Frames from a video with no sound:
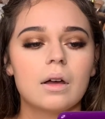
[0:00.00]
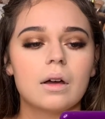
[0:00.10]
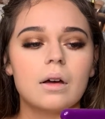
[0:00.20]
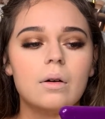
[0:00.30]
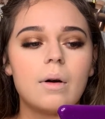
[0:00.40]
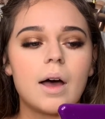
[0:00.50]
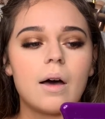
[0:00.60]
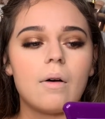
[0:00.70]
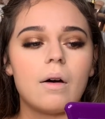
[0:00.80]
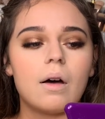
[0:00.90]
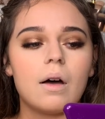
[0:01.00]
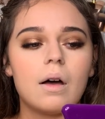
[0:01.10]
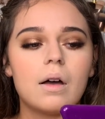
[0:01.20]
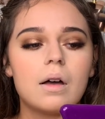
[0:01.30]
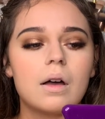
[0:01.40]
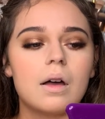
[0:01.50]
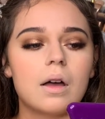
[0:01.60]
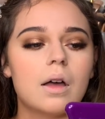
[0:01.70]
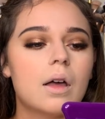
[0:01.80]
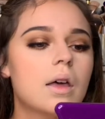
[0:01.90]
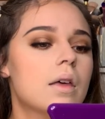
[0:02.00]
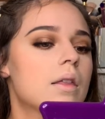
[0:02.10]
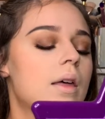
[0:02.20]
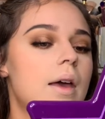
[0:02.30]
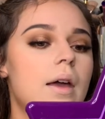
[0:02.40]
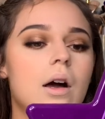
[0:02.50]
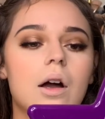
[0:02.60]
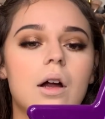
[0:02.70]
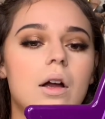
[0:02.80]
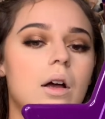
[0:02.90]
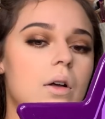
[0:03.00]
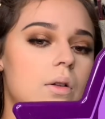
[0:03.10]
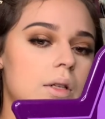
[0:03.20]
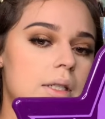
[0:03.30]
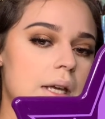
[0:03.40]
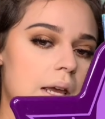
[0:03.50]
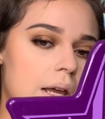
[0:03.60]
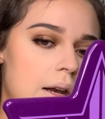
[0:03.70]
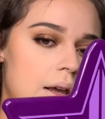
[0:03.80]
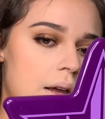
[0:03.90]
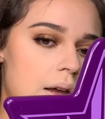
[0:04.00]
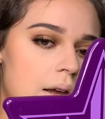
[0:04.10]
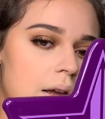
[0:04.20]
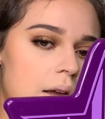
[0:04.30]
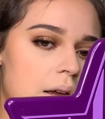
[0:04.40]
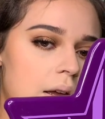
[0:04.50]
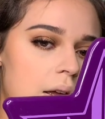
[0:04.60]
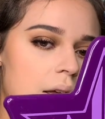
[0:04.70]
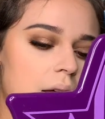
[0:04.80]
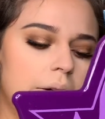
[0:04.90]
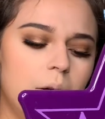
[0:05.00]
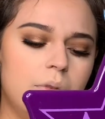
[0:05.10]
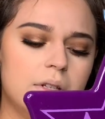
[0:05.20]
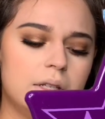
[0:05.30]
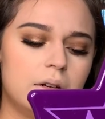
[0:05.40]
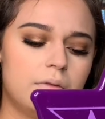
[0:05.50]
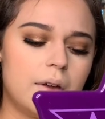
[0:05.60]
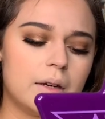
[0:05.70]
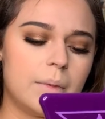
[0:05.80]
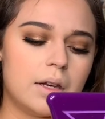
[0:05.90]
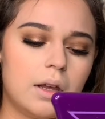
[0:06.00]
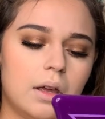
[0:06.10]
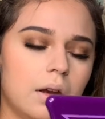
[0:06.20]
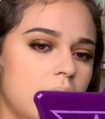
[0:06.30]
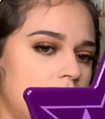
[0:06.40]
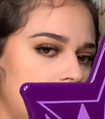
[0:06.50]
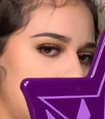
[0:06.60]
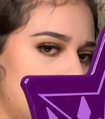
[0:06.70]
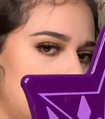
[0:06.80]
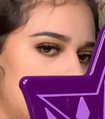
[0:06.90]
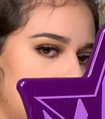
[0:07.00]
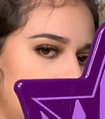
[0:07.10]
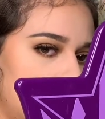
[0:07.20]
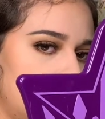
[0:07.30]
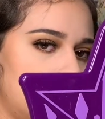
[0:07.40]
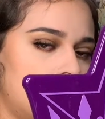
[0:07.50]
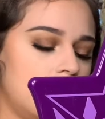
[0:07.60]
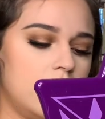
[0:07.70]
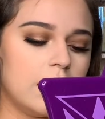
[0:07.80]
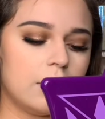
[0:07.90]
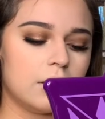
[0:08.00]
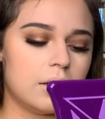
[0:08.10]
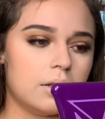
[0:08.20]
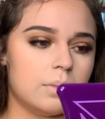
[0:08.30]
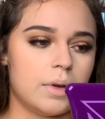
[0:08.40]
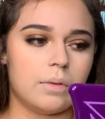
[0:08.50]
Oh, wow. They are golden. I hope this doesn't affect my tan. I doubt it does, but